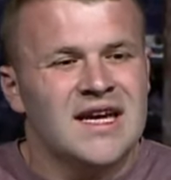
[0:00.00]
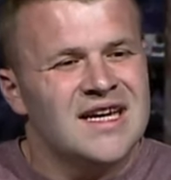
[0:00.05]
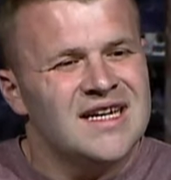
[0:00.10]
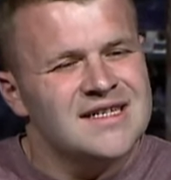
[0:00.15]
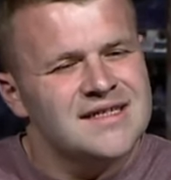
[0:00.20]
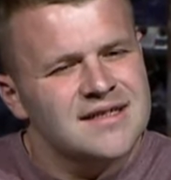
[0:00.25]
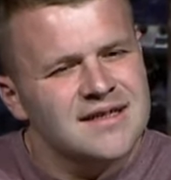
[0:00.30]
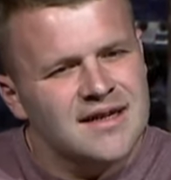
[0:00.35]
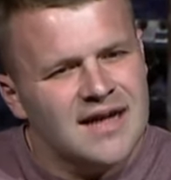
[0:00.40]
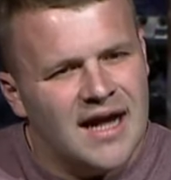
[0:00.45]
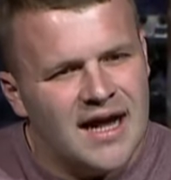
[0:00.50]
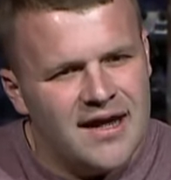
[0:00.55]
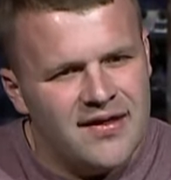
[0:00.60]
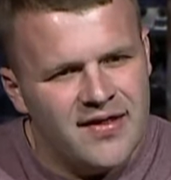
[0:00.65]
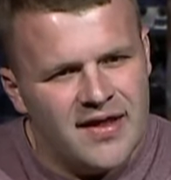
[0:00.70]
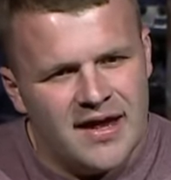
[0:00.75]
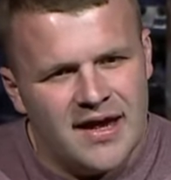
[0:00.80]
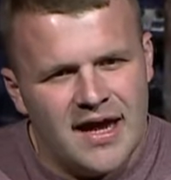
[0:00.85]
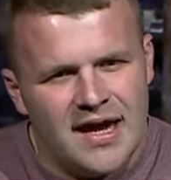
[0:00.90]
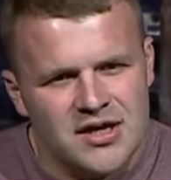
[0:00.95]
He's the guy
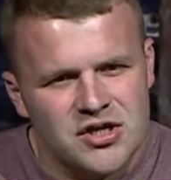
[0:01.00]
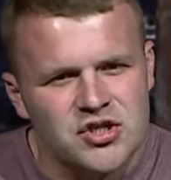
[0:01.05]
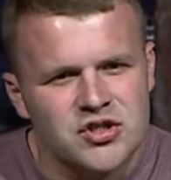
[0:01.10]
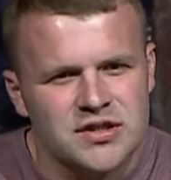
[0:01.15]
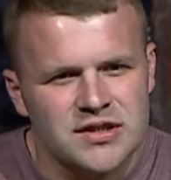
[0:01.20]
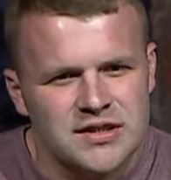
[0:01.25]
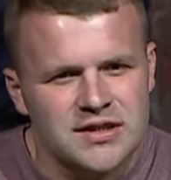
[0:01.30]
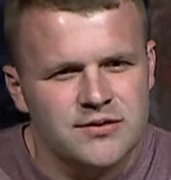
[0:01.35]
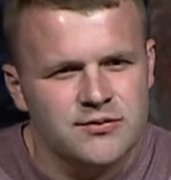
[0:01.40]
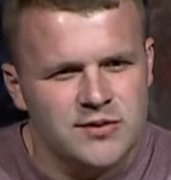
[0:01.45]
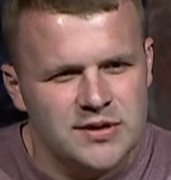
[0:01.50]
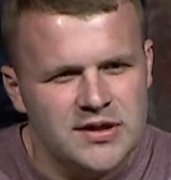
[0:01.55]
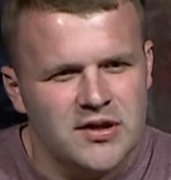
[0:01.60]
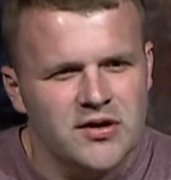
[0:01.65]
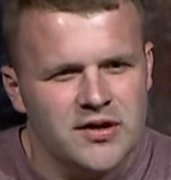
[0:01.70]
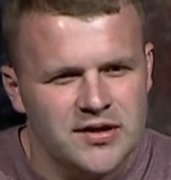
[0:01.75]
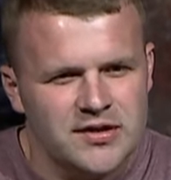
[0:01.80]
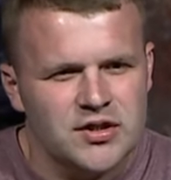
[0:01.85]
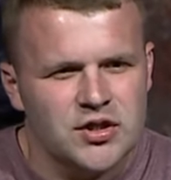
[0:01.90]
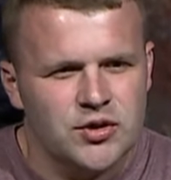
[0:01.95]
that actually, we
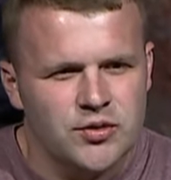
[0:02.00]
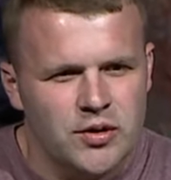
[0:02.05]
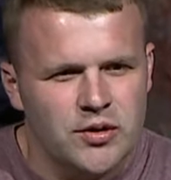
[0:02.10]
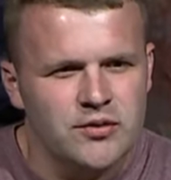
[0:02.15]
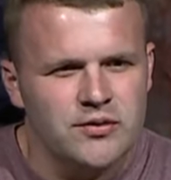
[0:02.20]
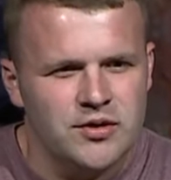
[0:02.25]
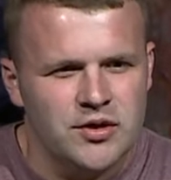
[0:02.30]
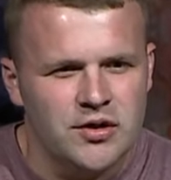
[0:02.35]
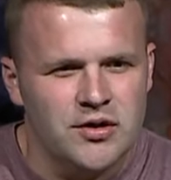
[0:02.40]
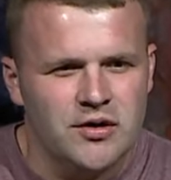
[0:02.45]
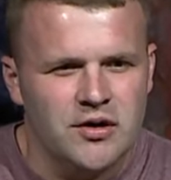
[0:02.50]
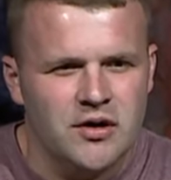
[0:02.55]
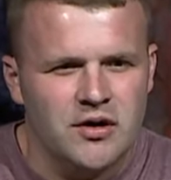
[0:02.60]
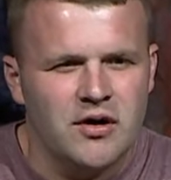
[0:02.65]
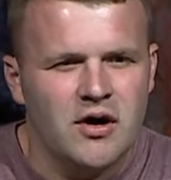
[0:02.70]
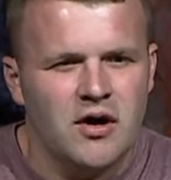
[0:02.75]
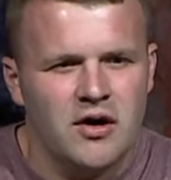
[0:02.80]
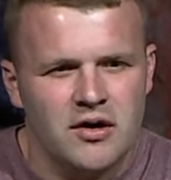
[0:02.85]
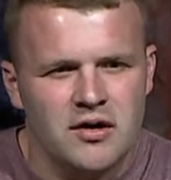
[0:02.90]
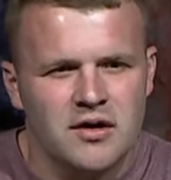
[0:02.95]
all get the quote, you know,
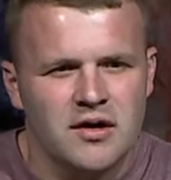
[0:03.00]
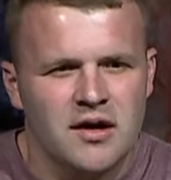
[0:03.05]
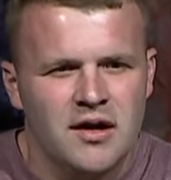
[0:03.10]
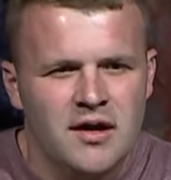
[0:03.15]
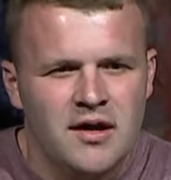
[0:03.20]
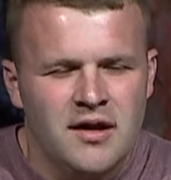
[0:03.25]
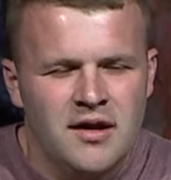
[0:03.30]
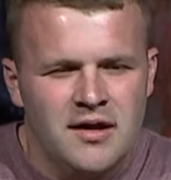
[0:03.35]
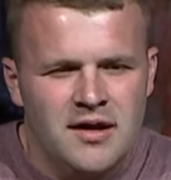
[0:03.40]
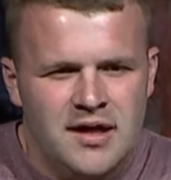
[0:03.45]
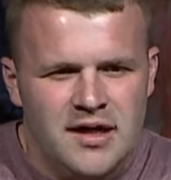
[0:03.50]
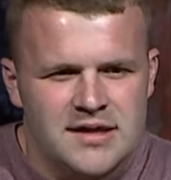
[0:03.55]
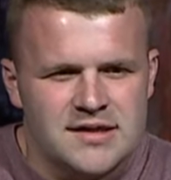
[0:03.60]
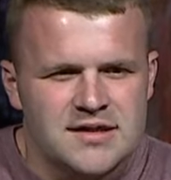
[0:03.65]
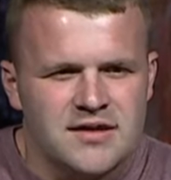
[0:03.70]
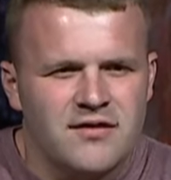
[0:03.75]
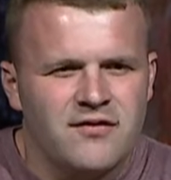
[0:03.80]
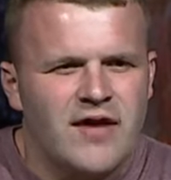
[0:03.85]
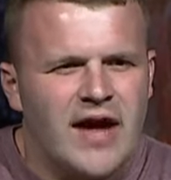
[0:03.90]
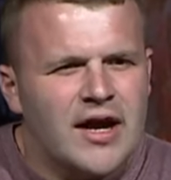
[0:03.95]
our heart
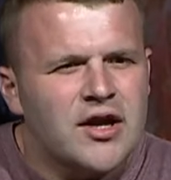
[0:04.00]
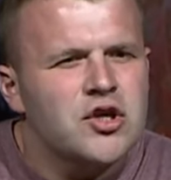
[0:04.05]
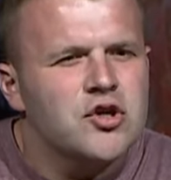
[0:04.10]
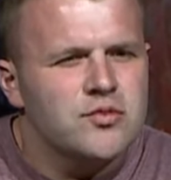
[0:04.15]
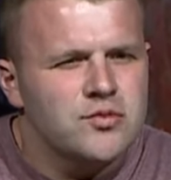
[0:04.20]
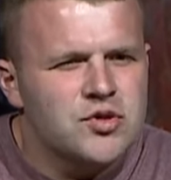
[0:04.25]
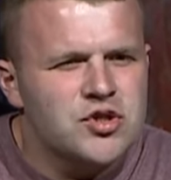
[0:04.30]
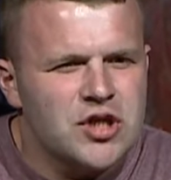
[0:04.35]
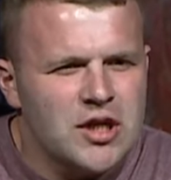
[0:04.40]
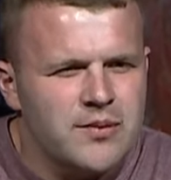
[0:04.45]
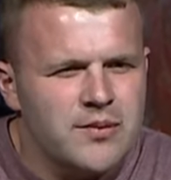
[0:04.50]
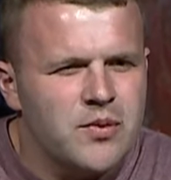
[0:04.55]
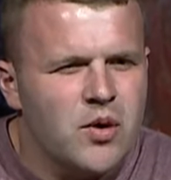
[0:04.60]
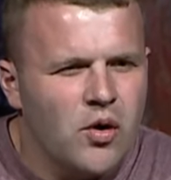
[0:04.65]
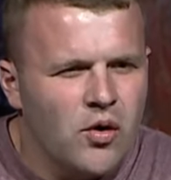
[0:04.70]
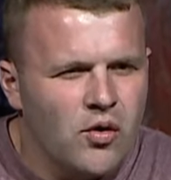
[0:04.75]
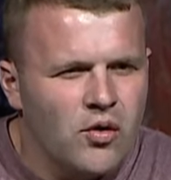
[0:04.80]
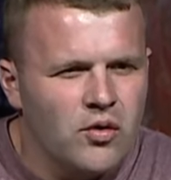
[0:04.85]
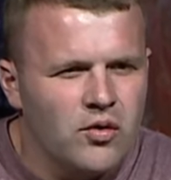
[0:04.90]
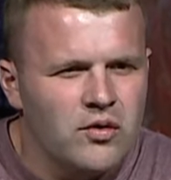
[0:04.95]
has a vacuum-shaped
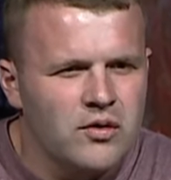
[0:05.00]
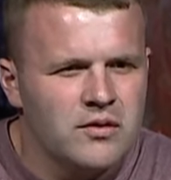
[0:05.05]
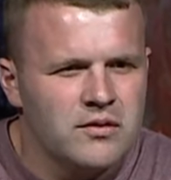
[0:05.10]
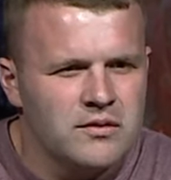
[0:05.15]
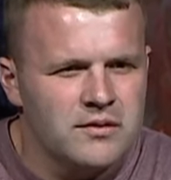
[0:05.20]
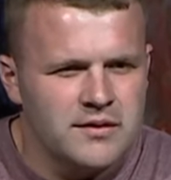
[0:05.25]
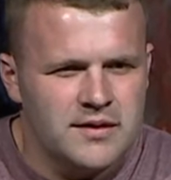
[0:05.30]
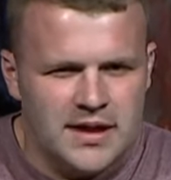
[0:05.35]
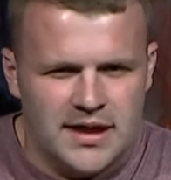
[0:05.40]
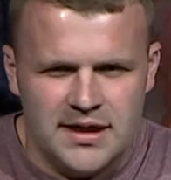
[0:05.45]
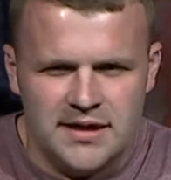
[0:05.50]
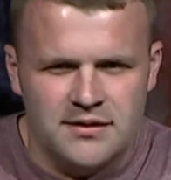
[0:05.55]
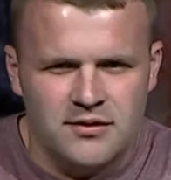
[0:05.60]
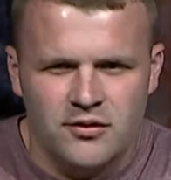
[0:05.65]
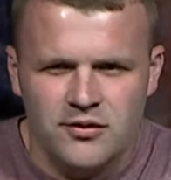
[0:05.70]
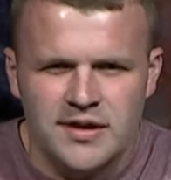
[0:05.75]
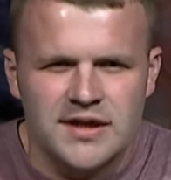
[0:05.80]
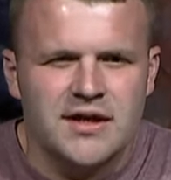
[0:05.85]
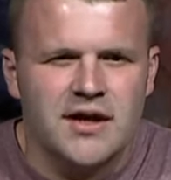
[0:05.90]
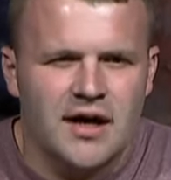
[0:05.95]
hole that
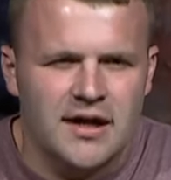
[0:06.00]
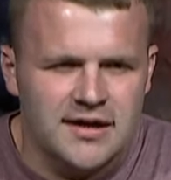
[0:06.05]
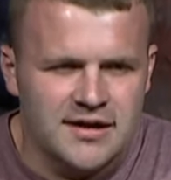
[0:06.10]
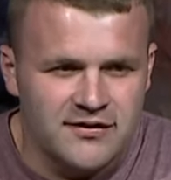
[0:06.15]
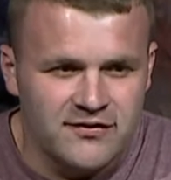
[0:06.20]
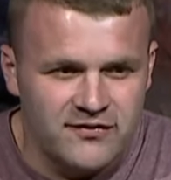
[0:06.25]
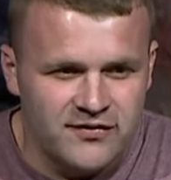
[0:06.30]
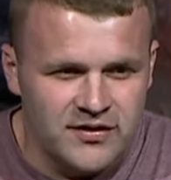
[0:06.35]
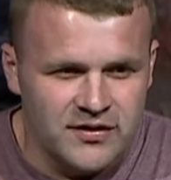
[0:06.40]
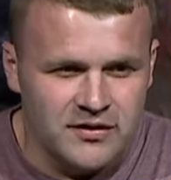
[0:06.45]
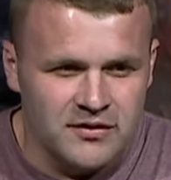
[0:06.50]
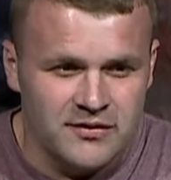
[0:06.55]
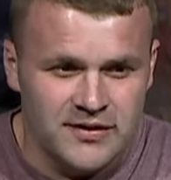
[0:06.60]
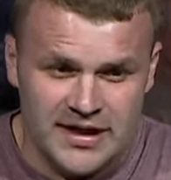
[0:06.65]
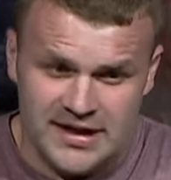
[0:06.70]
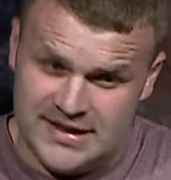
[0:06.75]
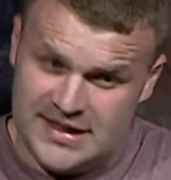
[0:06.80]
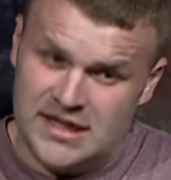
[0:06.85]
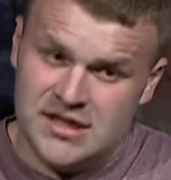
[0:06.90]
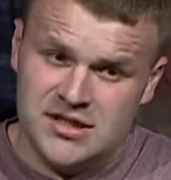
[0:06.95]
only God can fill.
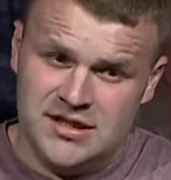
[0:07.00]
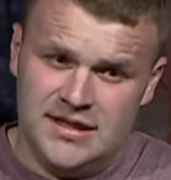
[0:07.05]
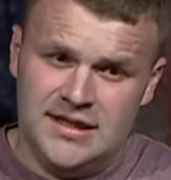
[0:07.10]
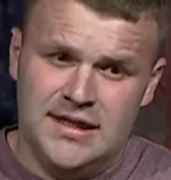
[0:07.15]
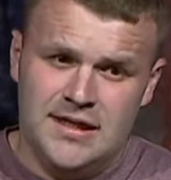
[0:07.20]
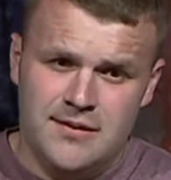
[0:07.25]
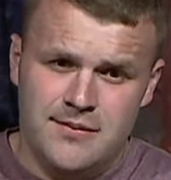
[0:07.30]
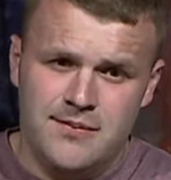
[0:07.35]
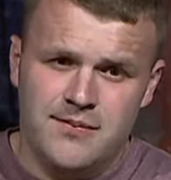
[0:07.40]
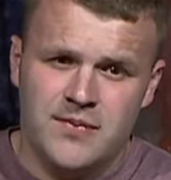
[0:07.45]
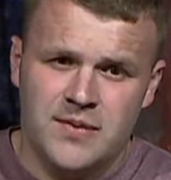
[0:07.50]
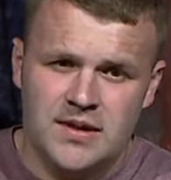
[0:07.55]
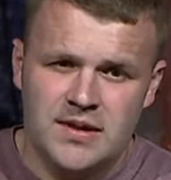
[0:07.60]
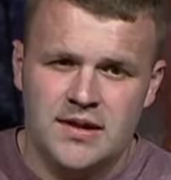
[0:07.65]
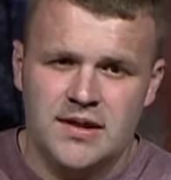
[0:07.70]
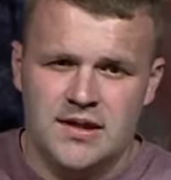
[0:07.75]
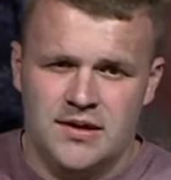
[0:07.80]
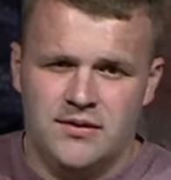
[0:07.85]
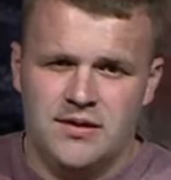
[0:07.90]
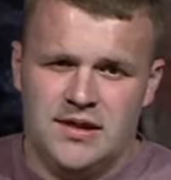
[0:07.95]
That's actually him.
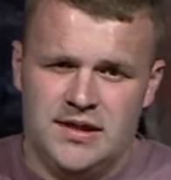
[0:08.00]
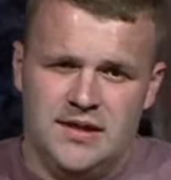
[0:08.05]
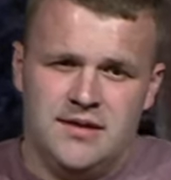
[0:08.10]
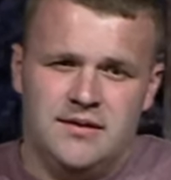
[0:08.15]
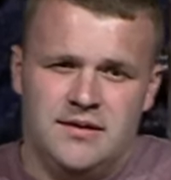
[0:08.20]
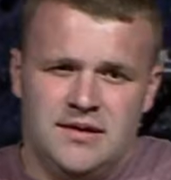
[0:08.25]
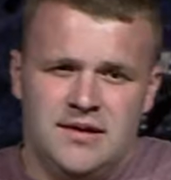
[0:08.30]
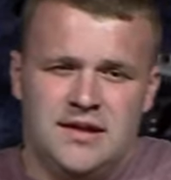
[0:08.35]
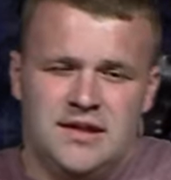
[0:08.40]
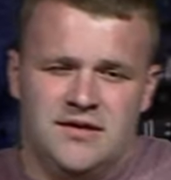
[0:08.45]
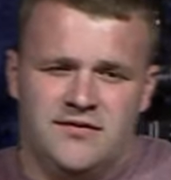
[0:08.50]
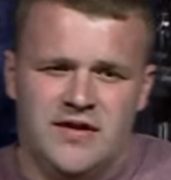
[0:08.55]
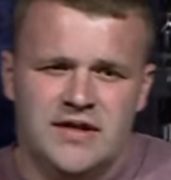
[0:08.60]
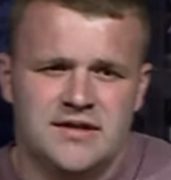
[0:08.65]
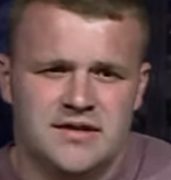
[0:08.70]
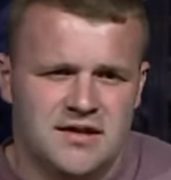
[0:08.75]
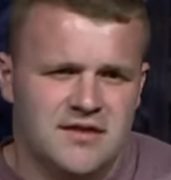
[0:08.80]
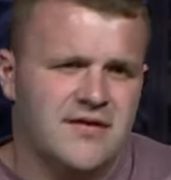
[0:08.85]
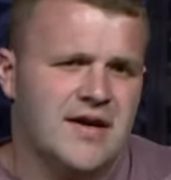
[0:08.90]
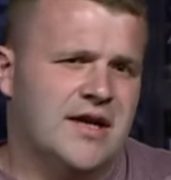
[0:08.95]
He
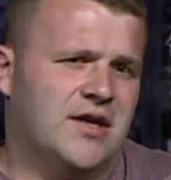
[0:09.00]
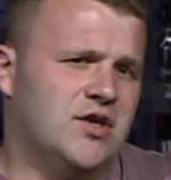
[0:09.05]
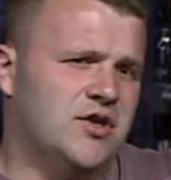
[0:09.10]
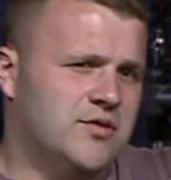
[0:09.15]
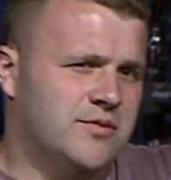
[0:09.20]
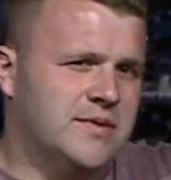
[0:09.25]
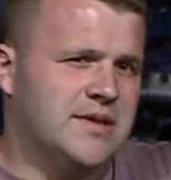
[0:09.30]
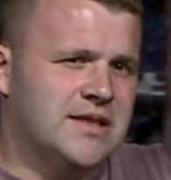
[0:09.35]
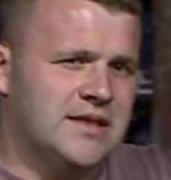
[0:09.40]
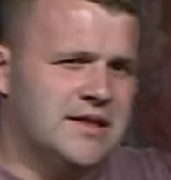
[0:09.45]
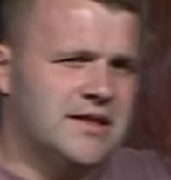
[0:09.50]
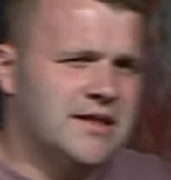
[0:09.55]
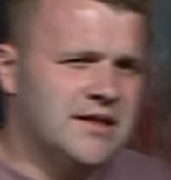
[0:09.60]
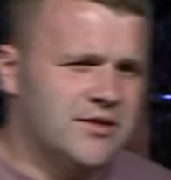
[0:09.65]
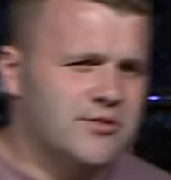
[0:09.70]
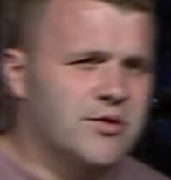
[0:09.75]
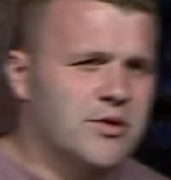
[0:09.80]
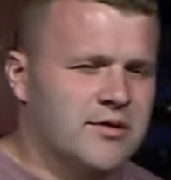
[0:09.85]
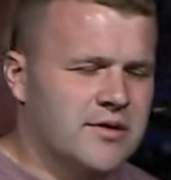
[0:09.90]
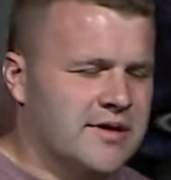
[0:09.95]
invented the vacuum. He
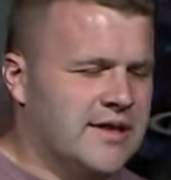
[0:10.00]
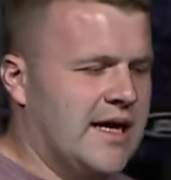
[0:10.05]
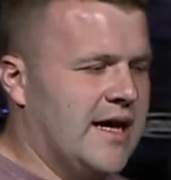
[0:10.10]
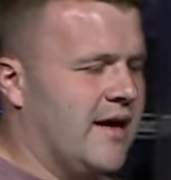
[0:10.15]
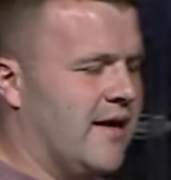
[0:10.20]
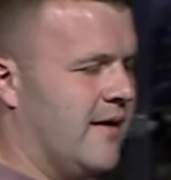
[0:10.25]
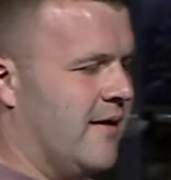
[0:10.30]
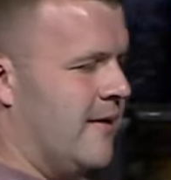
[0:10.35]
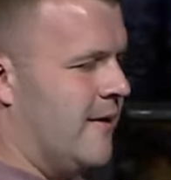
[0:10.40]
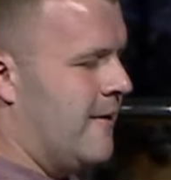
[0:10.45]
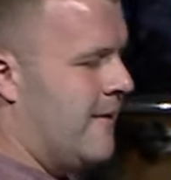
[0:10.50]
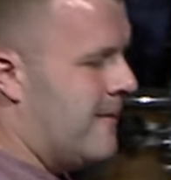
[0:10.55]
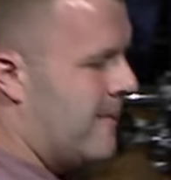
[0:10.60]
quoted that.